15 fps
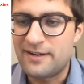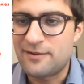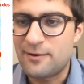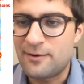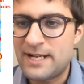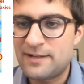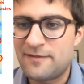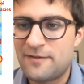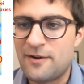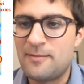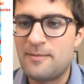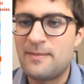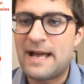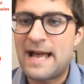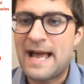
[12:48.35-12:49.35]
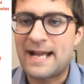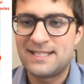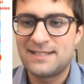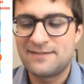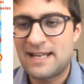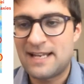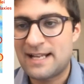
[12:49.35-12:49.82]
far infrared from
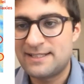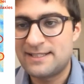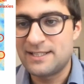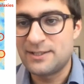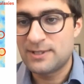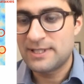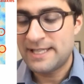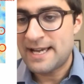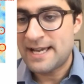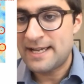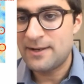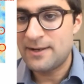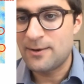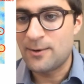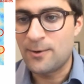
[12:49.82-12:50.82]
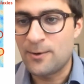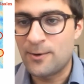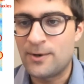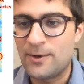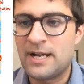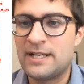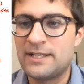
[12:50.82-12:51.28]
active galactic nuclei
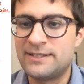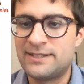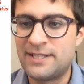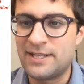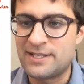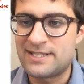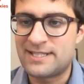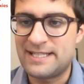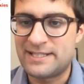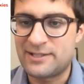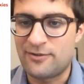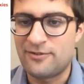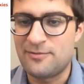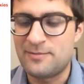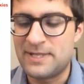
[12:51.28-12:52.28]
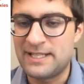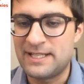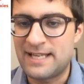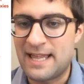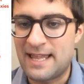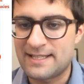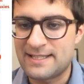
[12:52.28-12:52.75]
or dusty
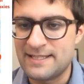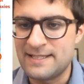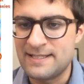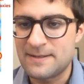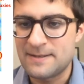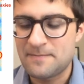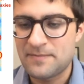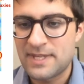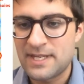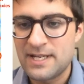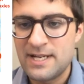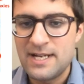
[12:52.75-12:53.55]
star-forming galaxies.